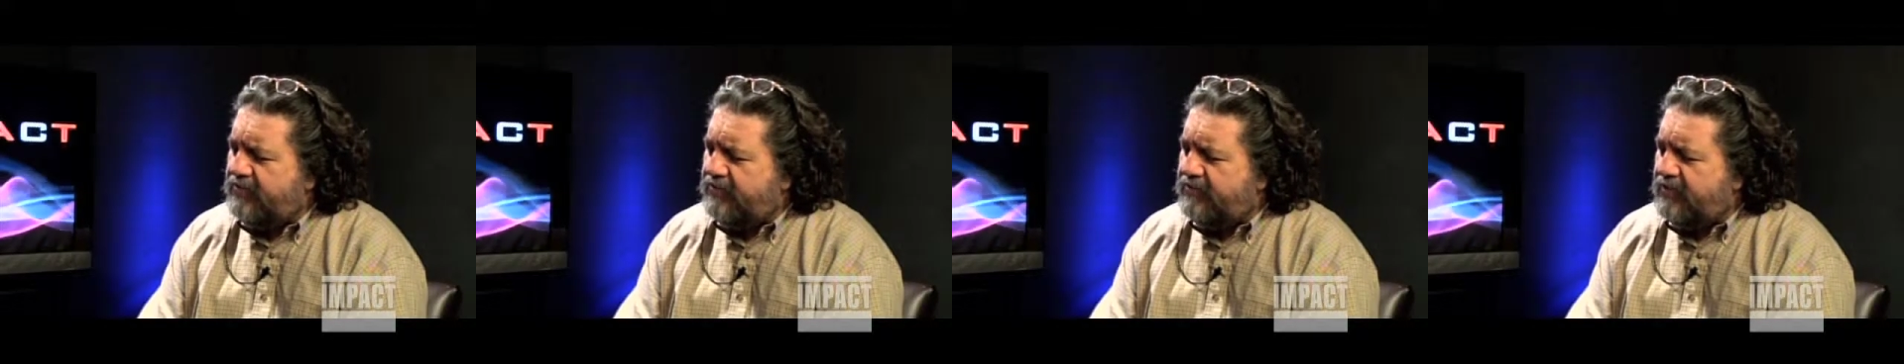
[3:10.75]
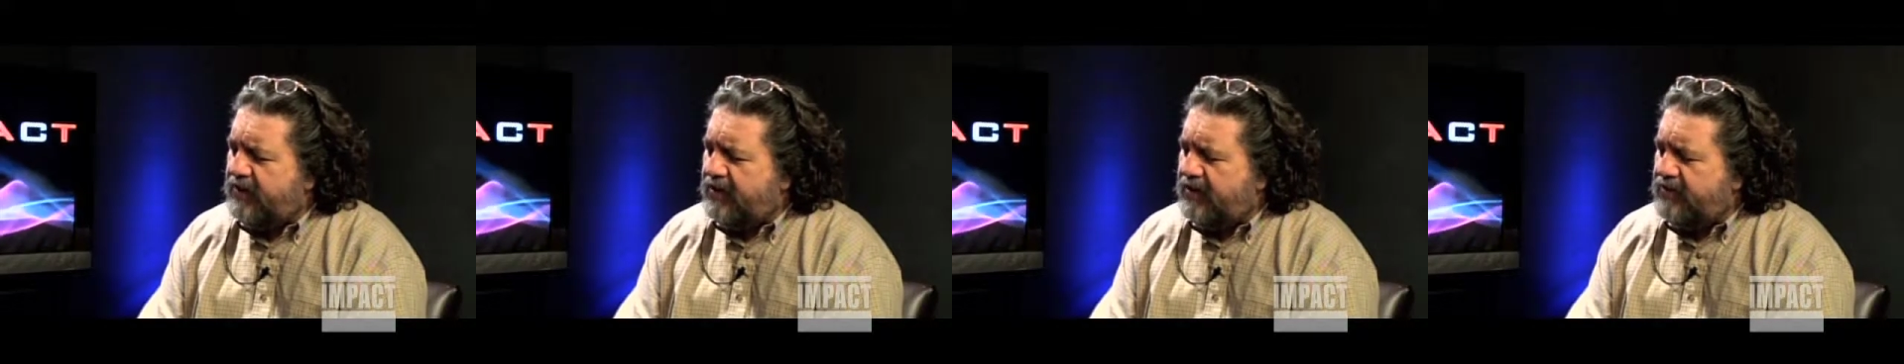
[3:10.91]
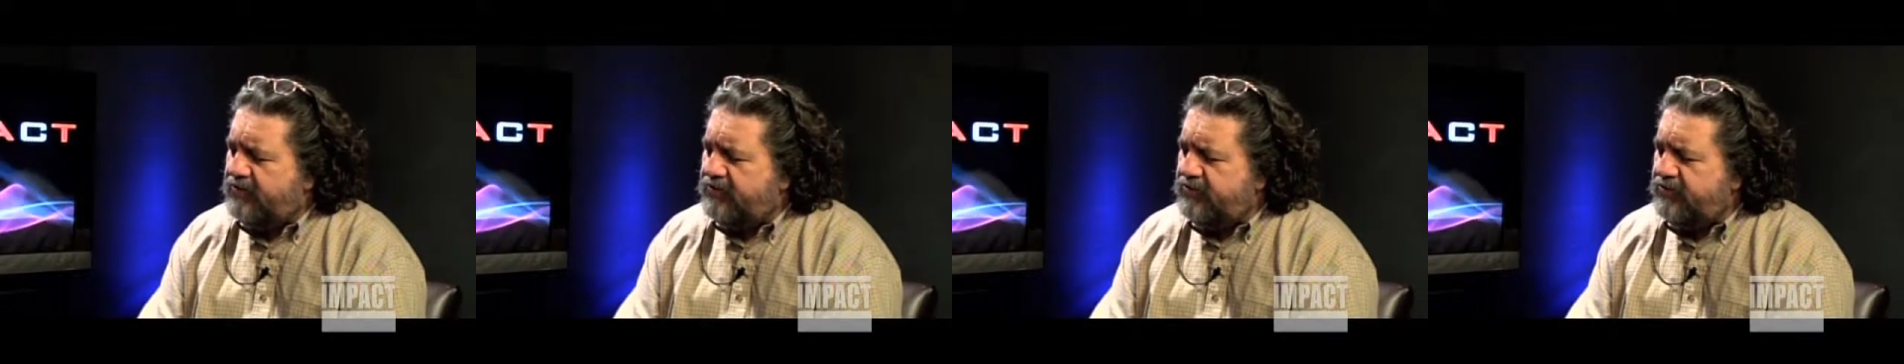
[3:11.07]

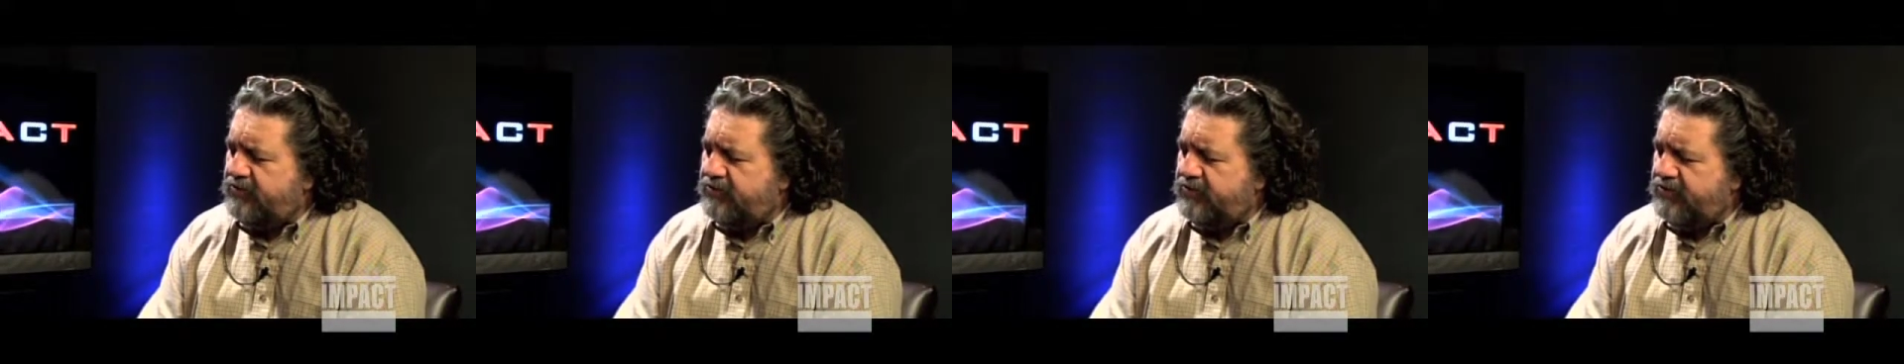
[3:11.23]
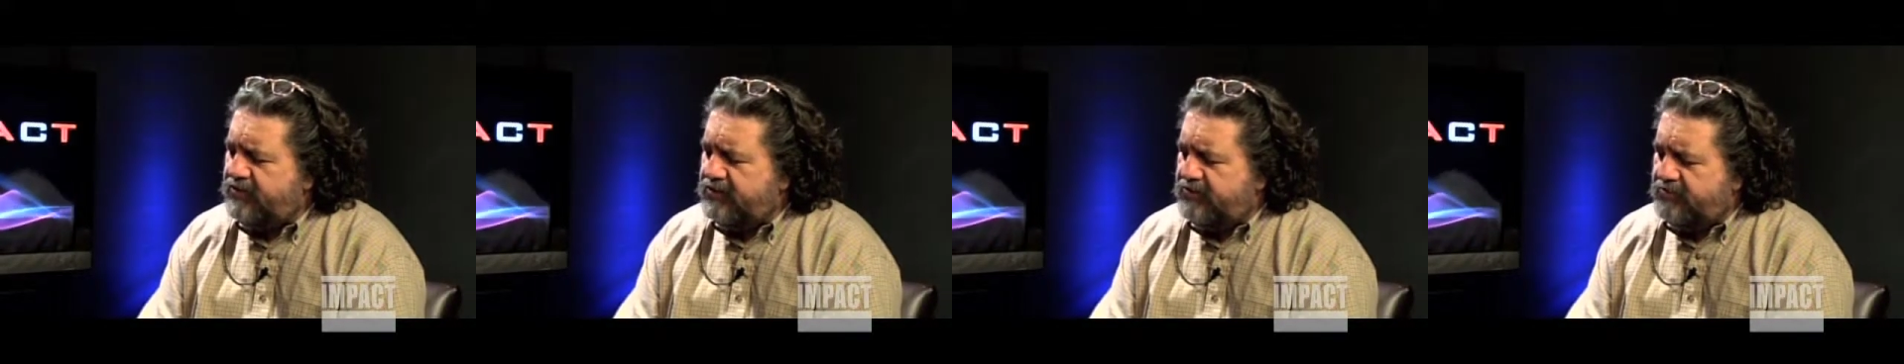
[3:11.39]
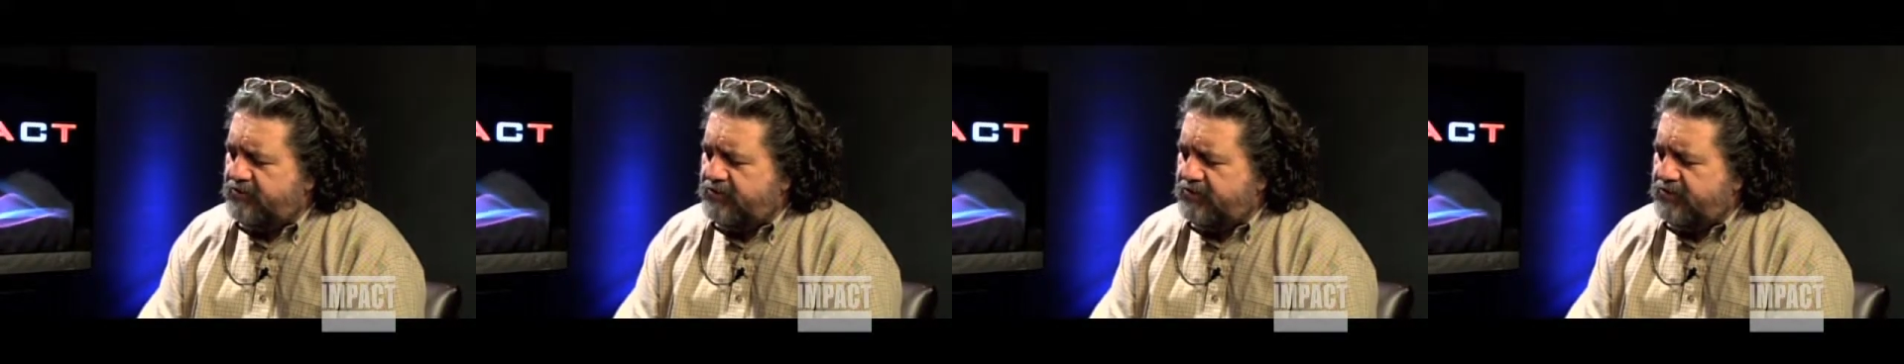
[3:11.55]
raku
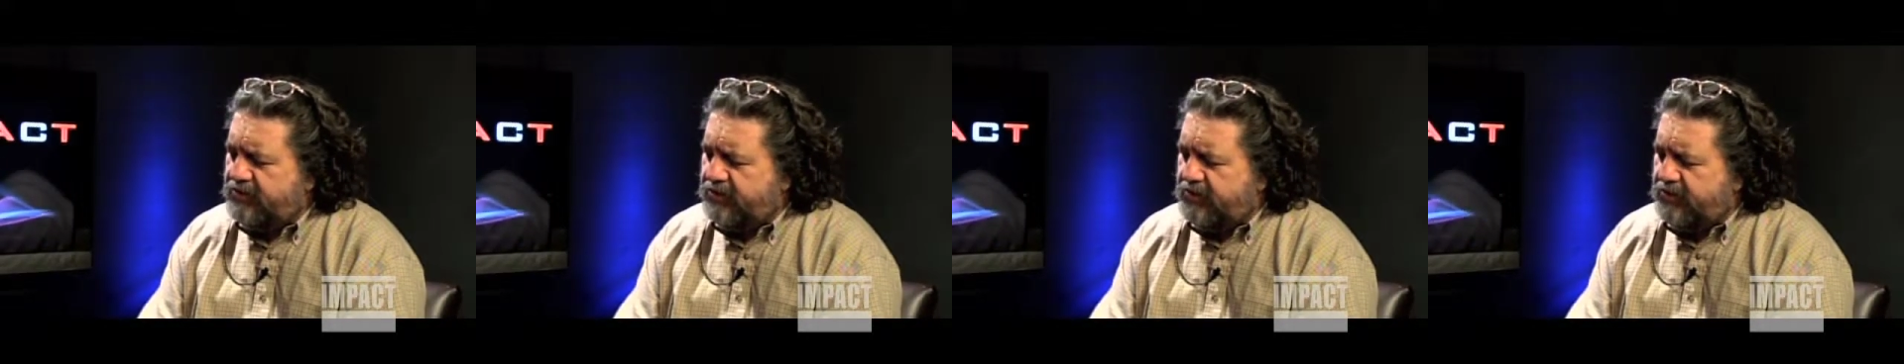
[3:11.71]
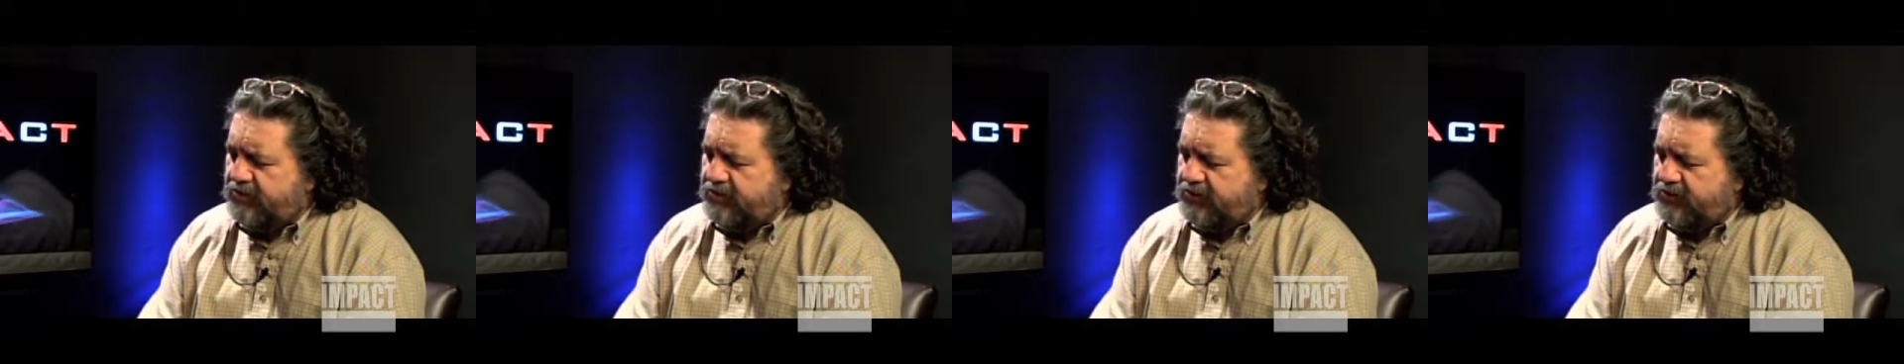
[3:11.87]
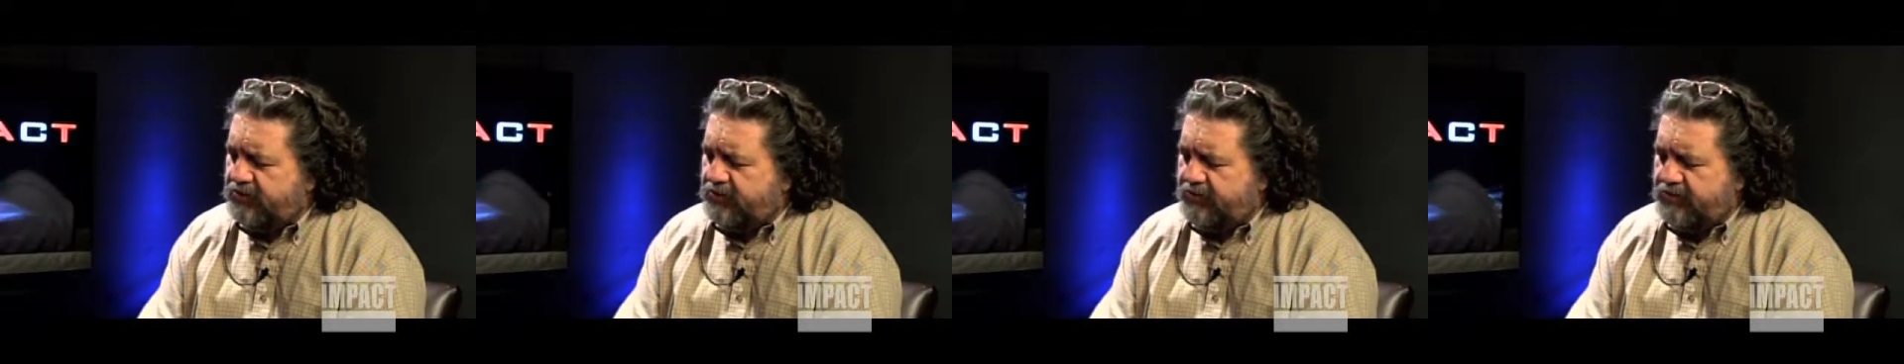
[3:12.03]
there was
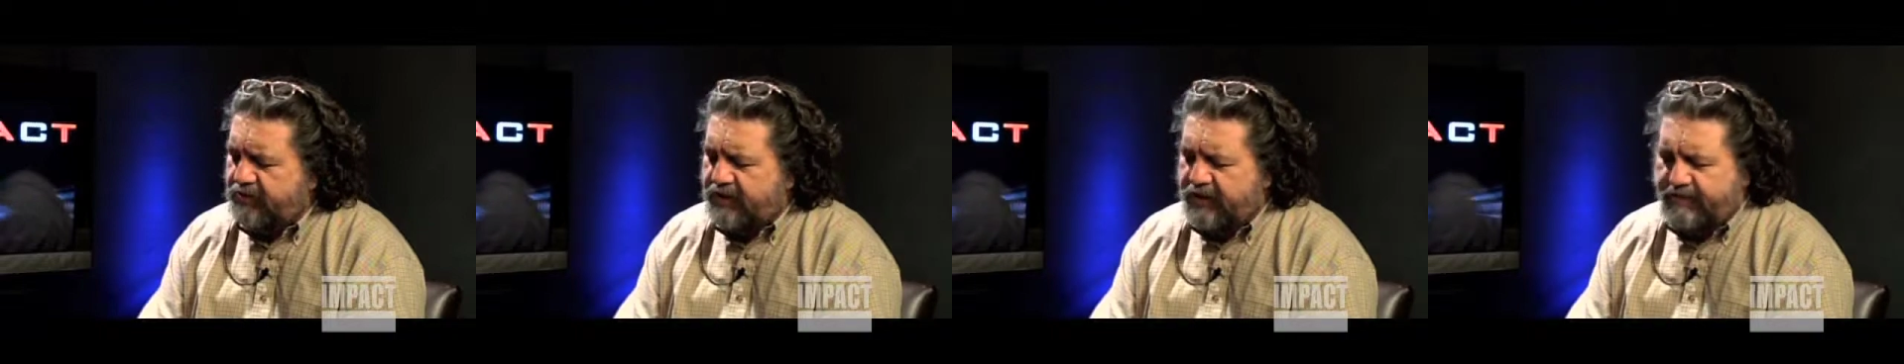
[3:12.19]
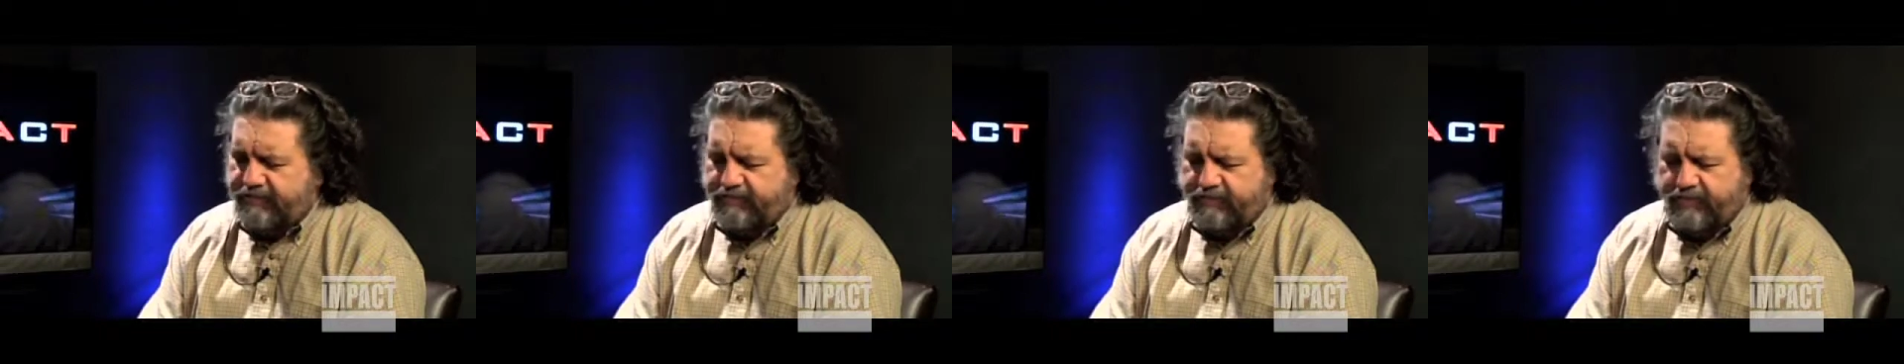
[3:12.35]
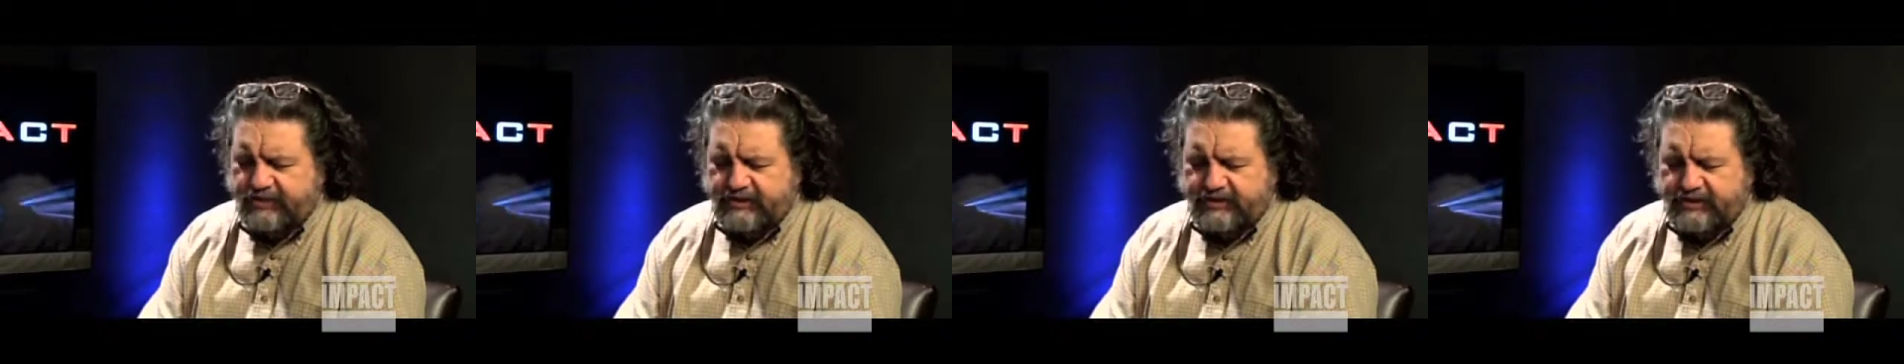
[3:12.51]
also um,
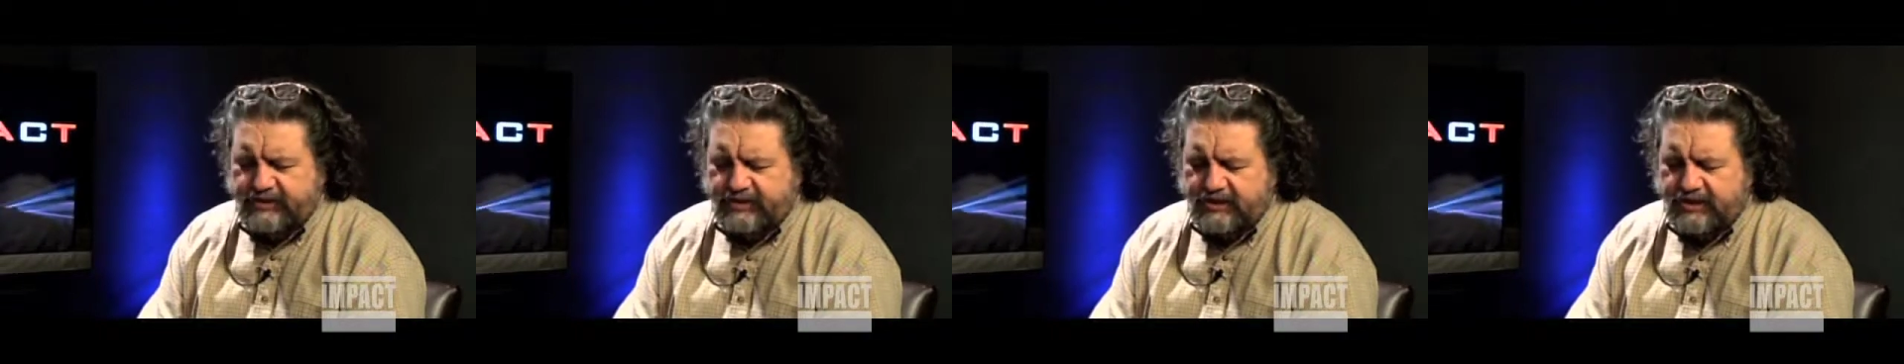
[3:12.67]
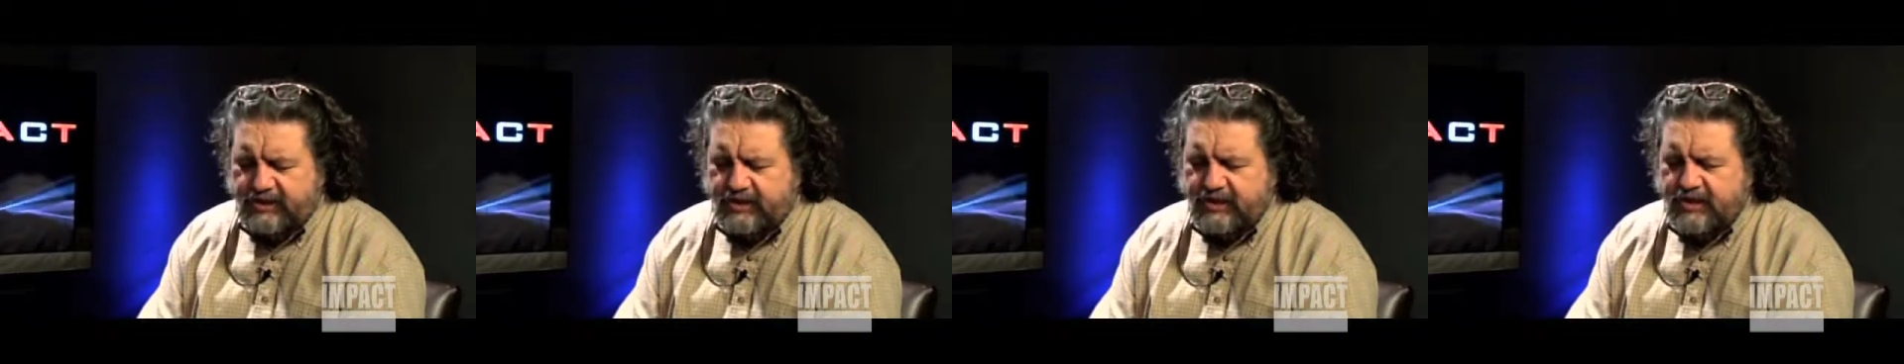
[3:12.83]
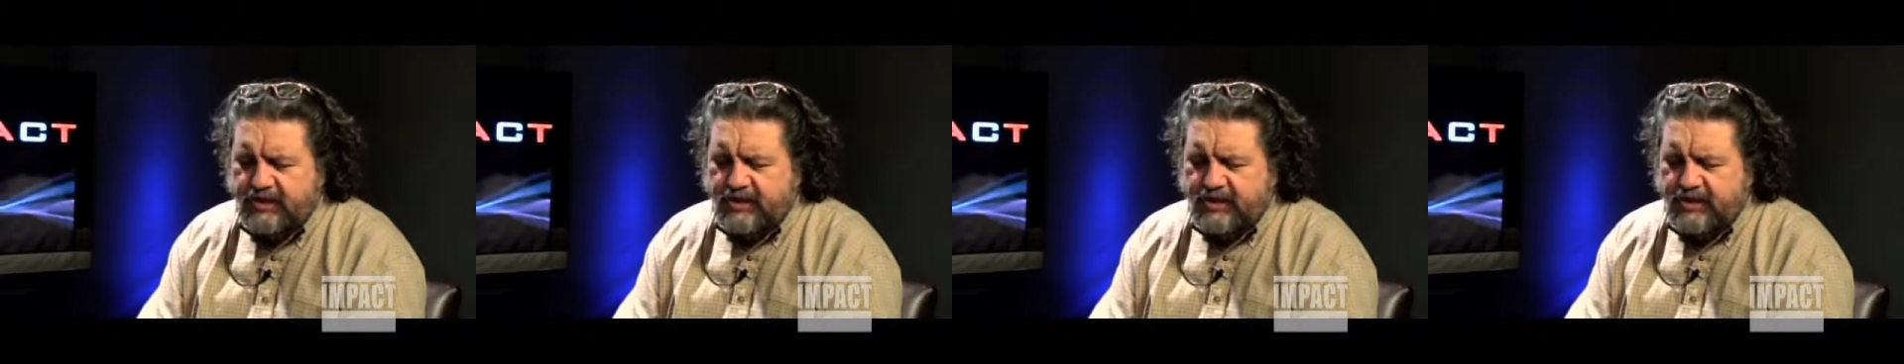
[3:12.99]
what's the